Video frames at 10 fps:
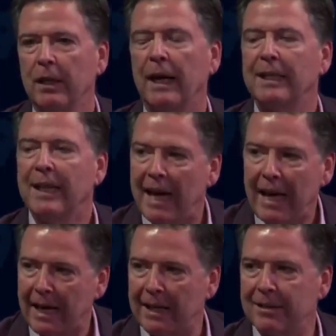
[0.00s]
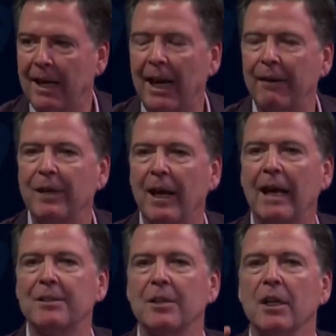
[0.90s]
I can't. I have to
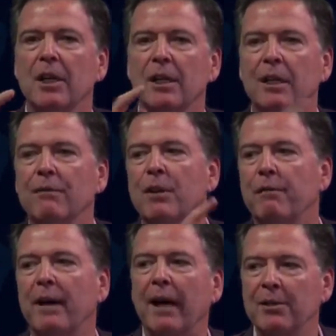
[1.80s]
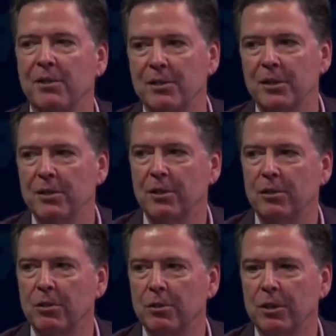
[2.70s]
ask, given the values of this
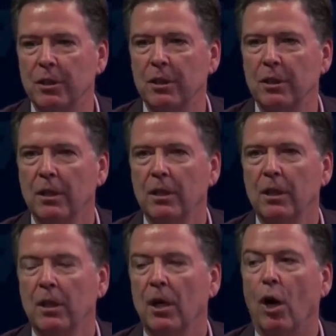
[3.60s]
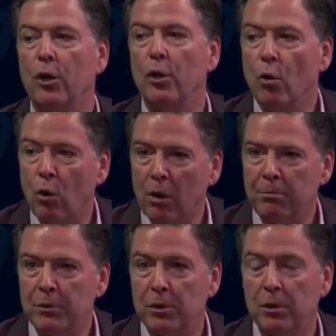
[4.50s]
institution, our
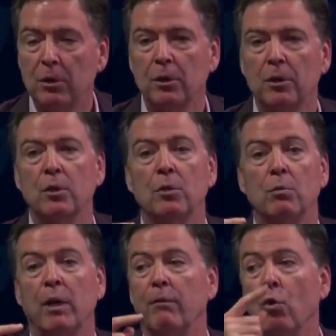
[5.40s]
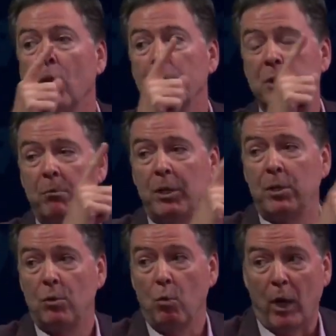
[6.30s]
norms, we have norms that we
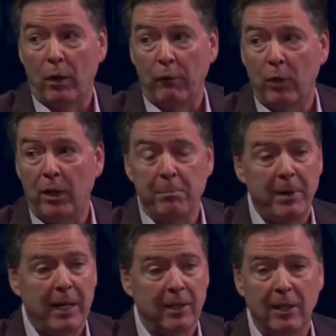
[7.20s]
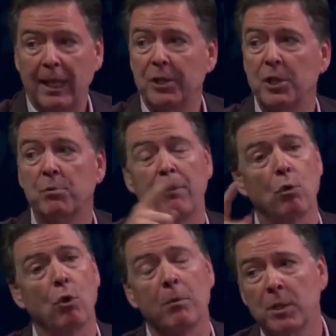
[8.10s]
want to avoid impacting elections. We have
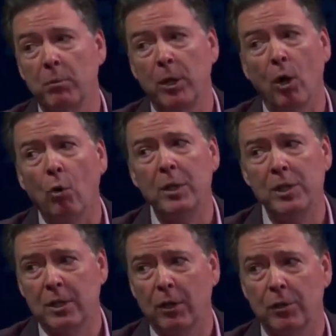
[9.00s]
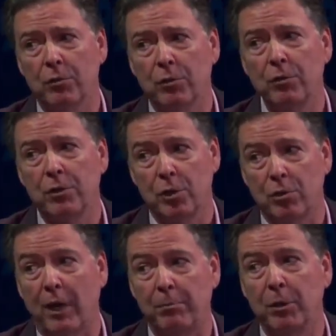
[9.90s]
norms that we always tell the truth to
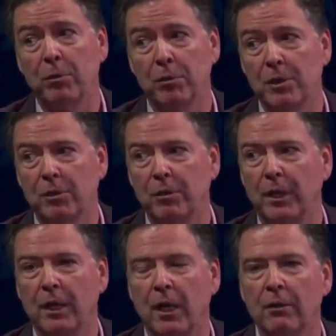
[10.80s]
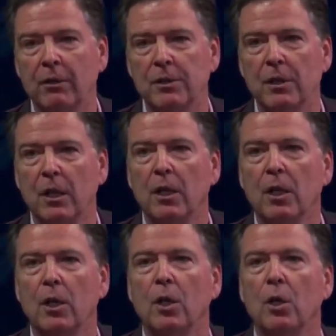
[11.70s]
tribunals, including Congress.
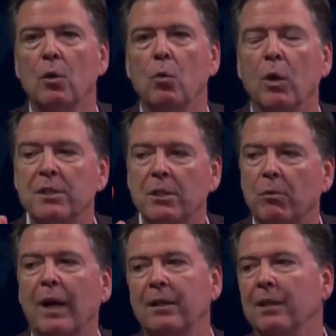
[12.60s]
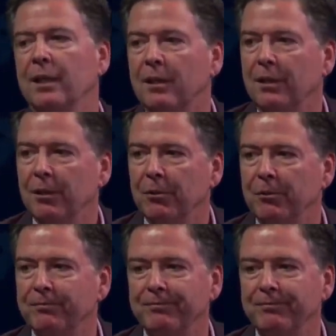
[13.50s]
What's the right thing to do?